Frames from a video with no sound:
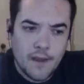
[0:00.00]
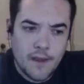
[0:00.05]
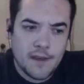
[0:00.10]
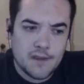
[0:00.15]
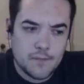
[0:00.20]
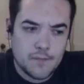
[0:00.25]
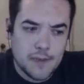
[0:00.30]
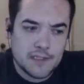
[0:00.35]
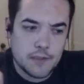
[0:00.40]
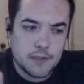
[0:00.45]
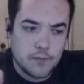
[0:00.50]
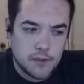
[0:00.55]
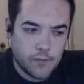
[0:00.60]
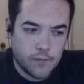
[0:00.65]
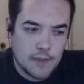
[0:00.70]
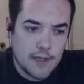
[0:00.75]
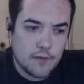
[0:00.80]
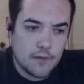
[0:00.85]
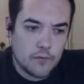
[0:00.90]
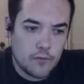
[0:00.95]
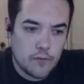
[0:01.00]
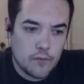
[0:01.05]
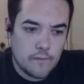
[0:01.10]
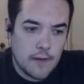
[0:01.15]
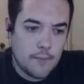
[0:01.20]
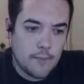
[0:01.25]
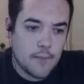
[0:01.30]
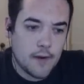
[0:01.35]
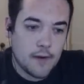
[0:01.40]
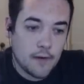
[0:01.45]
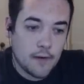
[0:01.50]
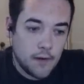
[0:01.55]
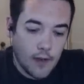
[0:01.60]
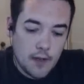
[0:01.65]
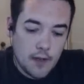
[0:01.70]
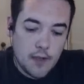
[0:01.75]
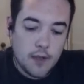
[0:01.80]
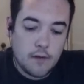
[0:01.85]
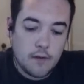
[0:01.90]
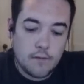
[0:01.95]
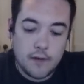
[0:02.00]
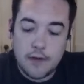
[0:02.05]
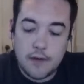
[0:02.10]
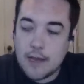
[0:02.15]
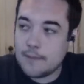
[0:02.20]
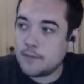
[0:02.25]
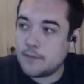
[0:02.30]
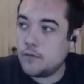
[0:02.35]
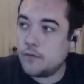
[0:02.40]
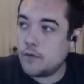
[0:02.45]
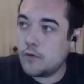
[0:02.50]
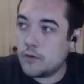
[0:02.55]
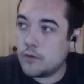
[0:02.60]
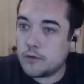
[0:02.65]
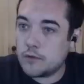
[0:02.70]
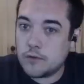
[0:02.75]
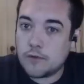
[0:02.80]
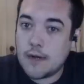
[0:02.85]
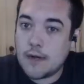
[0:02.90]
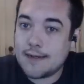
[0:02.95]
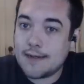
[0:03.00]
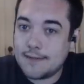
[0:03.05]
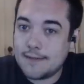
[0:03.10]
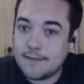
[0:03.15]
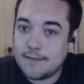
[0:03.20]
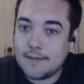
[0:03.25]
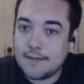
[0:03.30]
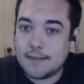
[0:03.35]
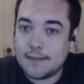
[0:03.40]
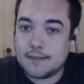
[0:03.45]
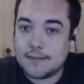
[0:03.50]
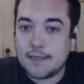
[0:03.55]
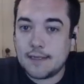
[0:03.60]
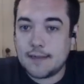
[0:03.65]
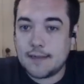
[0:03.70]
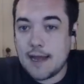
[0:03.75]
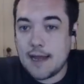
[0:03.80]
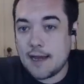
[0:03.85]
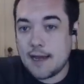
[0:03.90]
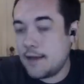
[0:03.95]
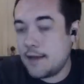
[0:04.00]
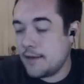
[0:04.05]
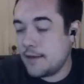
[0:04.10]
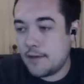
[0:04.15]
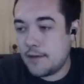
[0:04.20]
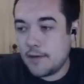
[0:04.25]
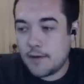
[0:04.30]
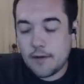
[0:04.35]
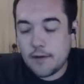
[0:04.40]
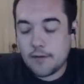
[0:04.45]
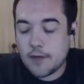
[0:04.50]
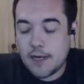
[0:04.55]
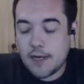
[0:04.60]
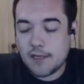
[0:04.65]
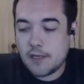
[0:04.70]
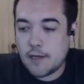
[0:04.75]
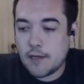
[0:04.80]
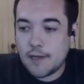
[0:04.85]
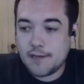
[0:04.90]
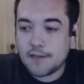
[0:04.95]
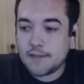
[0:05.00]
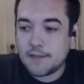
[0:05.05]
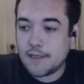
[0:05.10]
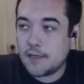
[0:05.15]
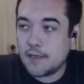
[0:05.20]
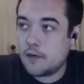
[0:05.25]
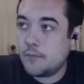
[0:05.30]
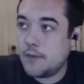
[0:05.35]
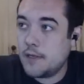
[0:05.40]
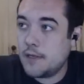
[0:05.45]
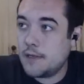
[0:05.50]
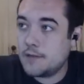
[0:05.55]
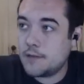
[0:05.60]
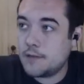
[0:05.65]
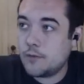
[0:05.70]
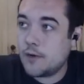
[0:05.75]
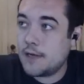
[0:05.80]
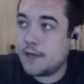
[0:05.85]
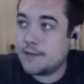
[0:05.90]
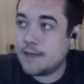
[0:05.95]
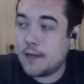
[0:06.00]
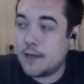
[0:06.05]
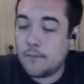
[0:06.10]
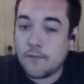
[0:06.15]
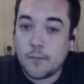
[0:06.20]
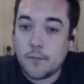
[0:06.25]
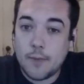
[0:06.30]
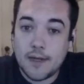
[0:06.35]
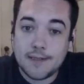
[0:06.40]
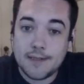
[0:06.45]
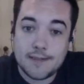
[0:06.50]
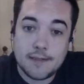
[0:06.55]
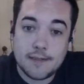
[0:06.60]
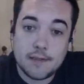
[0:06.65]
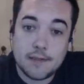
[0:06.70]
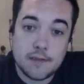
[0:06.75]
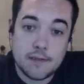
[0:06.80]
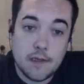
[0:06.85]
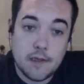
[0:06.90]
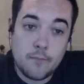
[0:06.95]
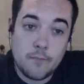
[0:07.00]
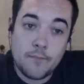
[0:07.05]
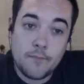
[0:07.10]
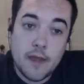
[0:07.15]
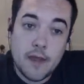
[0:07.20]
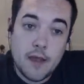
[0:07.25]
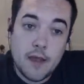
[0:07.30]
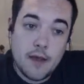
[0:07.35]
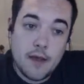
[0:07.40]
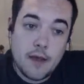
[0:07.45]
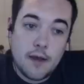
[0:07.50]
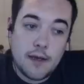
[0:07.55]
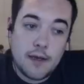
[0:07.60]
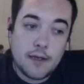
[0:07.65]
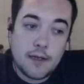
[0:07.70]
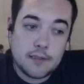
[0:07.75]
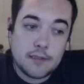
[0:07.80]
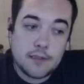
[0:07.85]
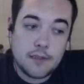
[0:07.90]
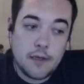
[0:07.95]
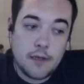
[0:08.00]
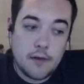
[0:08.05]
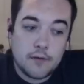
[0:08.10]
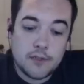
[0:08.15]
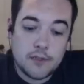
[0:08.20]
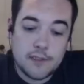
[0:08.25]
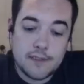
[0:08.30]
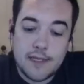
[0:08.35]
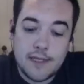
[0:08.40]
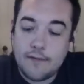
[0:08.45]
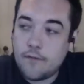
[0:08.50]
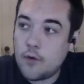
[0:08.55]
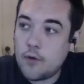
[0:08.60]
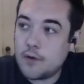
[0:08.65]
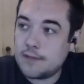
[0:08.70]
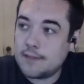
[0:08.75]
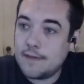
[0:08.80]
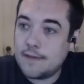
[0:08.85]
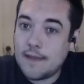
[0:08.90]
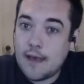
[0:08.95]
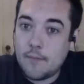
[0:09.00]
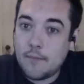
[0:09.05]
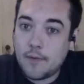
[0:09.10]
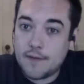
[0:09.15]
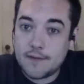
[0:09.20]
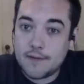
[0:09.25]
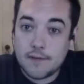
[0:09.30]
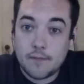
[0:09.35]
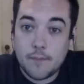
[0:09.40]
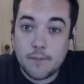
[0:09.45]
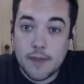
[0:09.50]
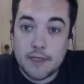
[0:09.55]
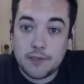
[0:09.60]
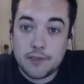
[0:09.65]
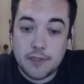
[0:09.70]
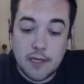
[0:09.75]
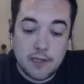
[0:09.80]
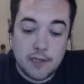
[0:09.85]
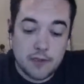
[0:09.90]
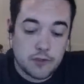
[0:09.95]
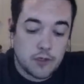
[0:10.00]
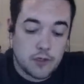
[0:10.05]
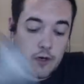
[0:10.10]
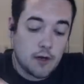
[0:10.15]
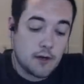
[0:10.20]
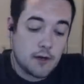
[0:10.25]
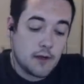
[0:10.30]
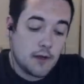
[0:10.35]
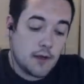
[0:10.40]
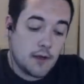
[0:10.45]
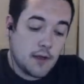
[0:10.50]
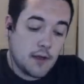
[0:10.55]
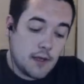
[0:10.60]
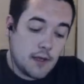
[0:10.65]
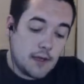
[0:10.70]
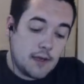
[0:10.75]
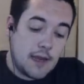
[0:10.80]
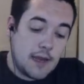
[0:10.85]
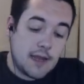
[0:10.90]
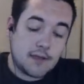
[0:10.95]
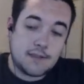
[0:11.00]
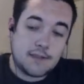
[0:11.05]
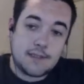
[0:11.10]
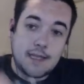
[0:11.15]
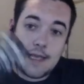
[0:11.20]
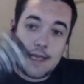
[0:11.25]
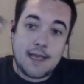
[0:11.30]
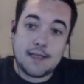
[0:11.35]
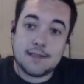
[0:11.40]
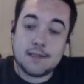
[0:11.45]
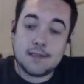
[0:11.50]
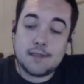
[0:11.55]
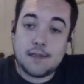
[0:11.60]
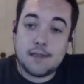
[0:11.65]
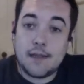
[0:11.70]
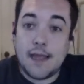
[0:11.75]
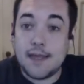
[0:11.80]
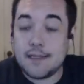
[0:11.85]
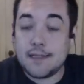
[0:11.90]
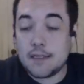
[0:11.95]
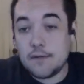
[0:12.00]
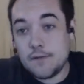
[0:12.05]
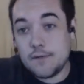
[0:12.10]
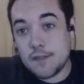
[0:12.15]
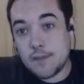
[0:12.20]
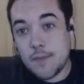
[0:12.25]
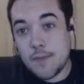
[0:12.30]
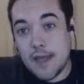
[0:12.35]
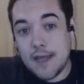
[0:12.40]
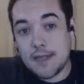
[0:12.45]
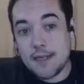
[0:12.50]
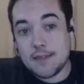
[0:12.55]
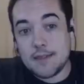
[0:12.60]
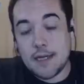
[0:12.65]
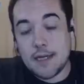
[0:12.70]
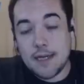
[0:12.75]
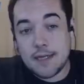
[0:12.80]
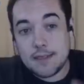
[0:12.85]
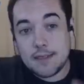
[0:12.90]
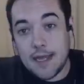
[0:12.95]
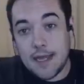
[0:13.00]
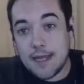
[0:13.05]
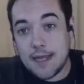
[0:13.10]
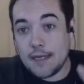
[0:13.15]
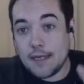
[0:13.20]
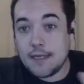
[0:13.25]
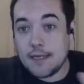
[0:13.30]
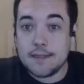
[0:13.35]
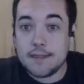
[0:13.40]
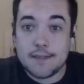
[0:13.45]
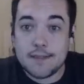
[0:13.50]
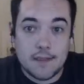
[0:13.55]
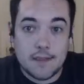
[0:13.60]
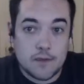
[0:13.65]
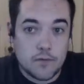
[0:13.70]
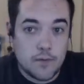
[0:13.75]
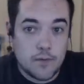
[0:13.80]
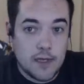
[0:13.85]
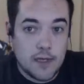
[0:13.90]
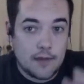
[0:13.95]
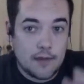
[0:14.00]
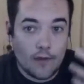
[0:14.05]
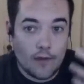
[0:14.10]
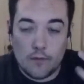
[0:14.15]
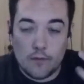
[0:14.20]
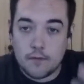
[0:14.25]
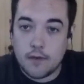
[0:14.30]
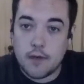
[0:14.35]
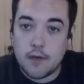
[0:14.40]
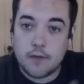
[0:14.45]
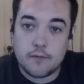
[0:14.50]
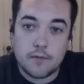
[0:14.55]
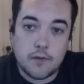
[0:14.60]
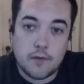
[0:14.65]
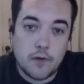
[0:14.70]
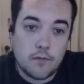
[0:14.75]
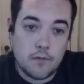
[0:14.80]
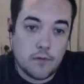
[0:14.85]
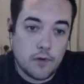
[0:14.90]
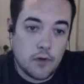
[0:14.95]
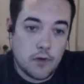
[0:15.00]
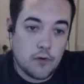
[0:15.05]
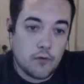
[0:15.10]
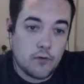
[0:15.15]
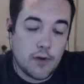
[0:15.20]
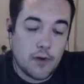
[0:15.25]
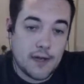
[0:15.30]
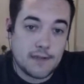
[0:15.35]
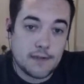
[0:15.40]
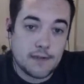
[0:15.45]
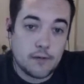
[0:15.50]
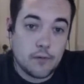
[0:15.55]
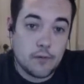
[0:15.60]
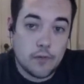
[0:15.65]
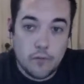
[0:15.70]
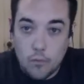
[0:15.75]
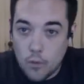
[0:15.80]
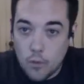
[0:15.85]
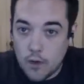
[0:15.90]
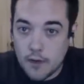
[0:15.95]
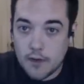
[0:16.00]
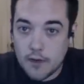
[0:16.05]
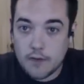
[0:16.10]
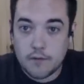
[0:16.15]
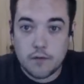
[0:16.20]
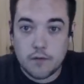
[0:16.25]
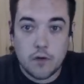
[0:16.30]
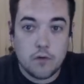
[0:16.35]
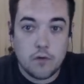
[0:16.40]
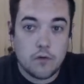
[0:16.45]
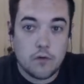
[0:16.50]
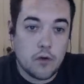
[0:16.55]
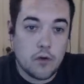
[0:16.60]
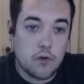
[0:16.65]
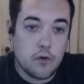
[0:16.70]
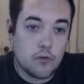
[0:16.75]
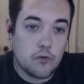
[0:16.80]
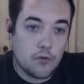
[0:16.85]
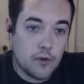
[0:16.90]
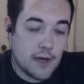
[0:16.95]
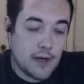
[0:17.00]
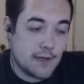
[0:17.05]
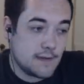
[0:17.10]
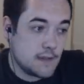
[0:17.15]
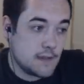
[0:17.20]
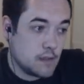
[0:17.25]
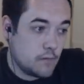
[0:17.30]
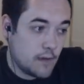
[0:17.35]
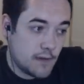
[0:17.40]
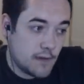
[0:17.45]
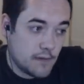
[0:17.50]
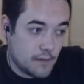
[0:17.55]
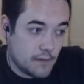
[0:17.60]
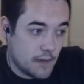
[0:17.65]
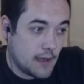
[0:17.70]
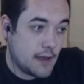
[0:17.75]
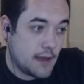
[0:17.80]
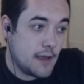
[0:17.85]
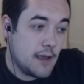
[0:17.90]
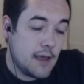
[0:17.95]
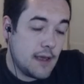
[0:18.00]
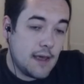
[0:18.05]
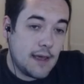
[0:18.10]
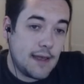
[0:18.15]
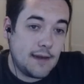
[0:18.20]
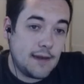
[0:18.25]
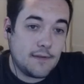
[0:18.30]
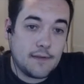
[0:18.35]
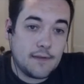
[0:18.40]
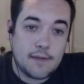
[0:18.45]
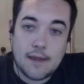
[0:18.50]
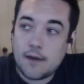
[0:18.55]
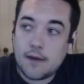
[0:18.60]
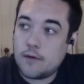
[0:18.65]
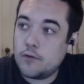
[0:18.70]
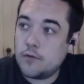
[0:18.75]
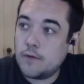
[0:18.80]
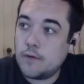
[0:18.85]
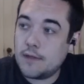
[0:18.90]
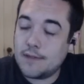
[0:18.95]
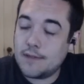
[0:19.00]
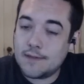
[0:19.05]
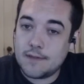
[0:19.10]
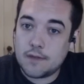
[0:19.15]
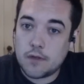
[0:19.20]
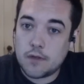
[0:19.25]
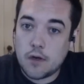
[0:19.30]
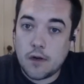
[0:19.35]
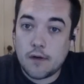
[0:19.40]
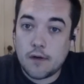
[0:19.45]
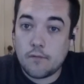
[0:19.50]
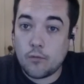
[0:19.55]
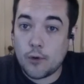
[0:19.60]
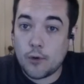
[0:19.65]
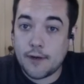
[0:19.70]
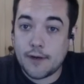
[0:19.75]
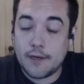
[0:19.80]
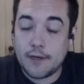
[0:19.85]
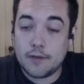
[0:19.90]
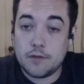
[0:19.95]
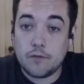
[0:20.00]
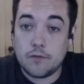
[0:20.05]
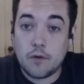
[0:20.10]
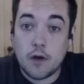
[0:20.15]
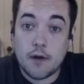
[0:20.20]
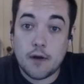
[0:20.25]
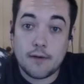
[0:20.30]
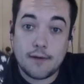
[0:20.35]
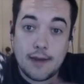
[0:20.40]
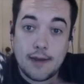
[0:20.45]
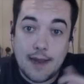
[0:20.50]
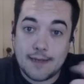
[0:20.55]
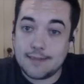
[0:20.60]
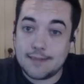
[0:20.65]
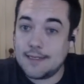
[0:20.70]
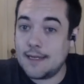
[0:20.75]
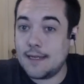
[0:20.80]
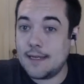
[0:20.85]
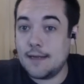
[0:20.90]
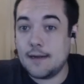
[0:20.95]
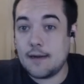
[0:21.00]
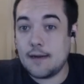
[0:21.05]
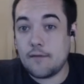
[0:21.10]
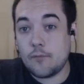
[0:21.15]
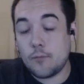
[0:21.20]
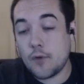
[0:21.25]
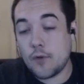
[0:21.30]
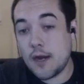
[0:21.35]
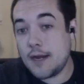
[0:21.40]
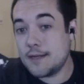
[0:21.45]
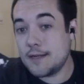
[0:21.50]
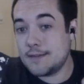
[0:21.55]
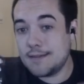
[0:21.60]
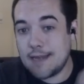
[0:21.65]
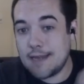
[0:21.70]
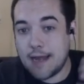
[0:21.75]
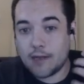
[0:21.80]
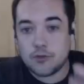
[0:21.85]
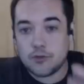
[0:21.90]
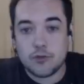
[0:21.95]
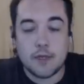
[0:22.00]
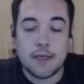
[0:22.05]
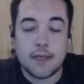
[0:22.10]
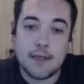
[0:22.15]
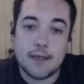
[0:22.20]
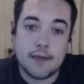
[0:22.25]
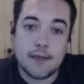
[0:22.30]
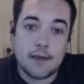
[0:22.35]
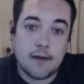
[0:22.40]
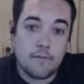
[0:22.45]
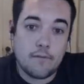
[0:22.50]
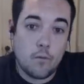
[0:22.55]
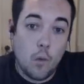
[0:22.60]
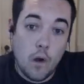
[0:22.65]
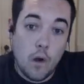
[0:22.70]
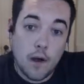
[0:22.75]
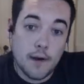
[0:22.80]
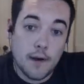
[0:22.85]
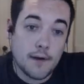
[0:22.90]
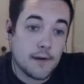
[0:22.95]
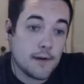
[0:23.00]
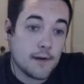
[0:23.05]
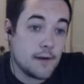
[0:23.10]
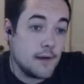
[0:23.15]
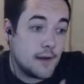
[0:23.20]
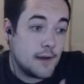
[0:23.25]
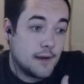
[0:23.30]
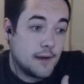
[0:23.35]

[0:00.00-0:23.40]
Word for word: especially once we get through November, when Neptune goes direct and things like that. I, you know, I, I just think it'll be, it's a great time for Pisces. So, uh, you know, just stay focused on that. But this is a big change card. Next, ace eight of spades. Uh, take it easy this week. Don't you know? Don't go crazy with work. Don't go crazy with uh, anything that you're doing. This is a card of working too hard and not taking enough breaks, not drinking enough water,